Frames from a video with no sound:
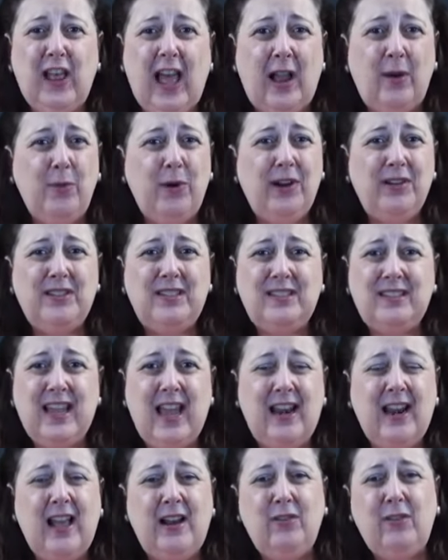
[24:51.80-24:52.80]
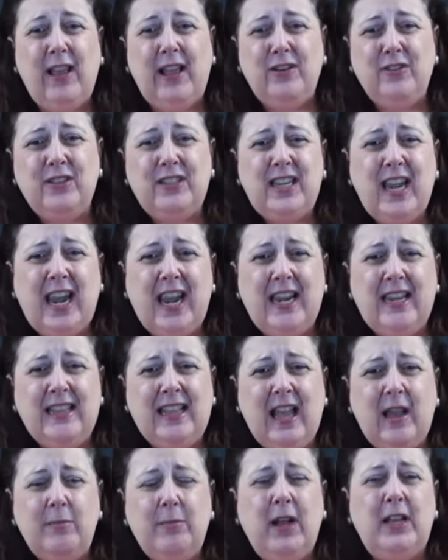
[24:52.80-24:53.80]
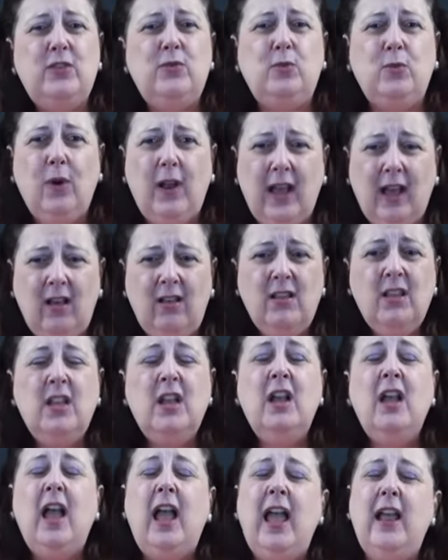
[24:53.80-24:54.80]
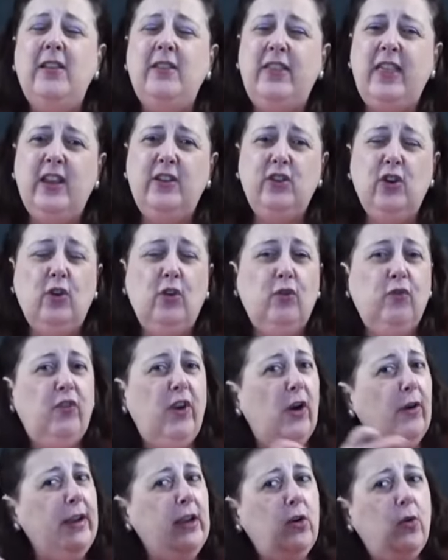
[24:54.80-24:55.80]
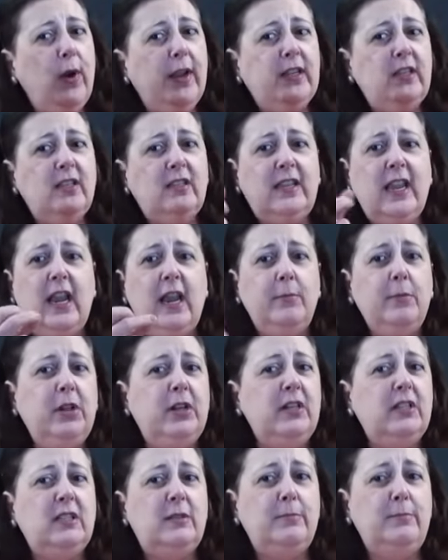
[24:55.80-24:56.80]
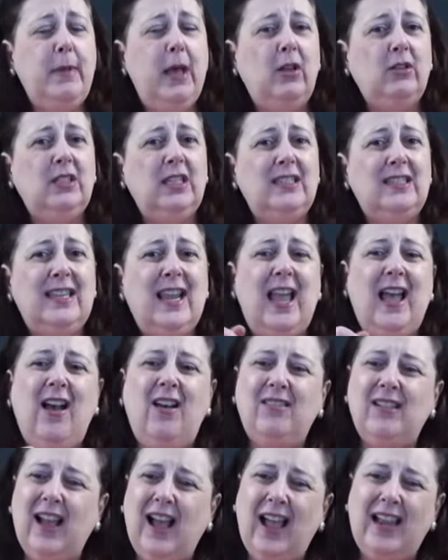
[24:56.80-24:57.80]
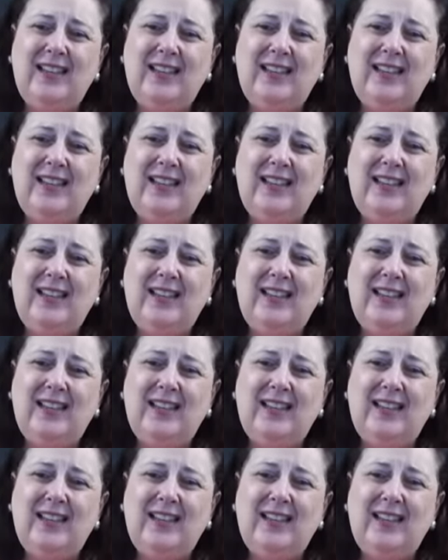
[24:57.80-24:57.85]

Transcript: Flatware set. I don't entertain that much. Well, and then they're very quick to say, I'm going to melt it down.